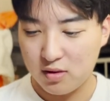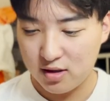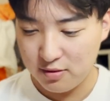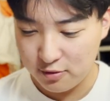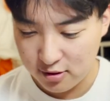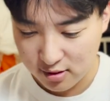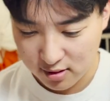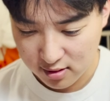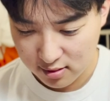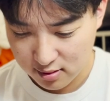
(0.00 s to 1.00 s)
Didn't work.
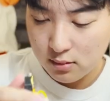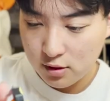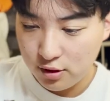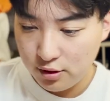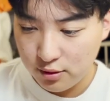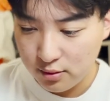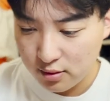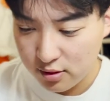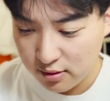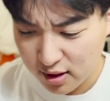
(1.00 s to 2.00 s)
Do you
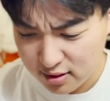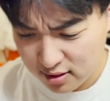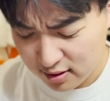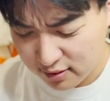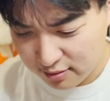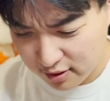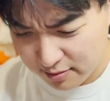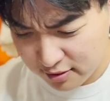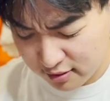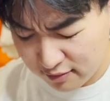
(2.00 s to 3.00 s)
do you actually have to? I'm
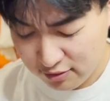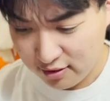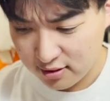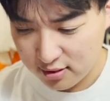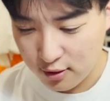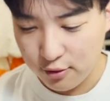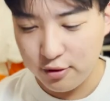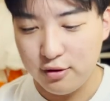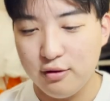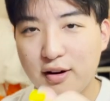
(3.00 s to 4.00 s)
so confused. Oh, you
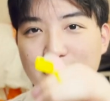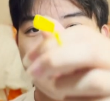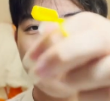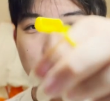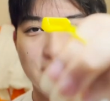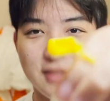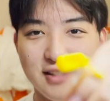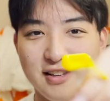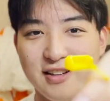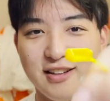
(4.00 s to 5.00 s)
do have to pull it.
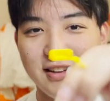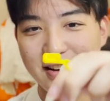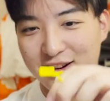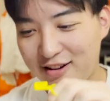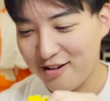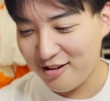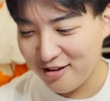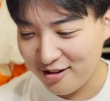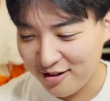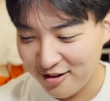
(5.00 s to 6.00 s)

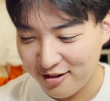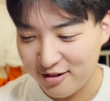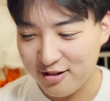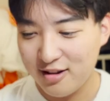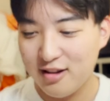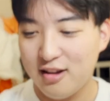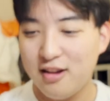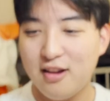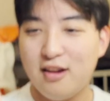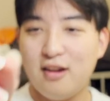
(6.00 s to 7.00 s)
Oh,
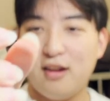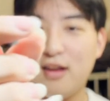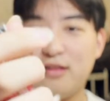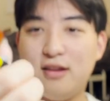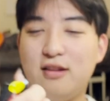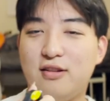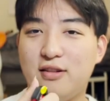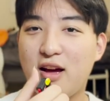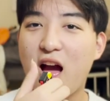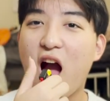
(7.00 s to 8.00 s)
and then you do it.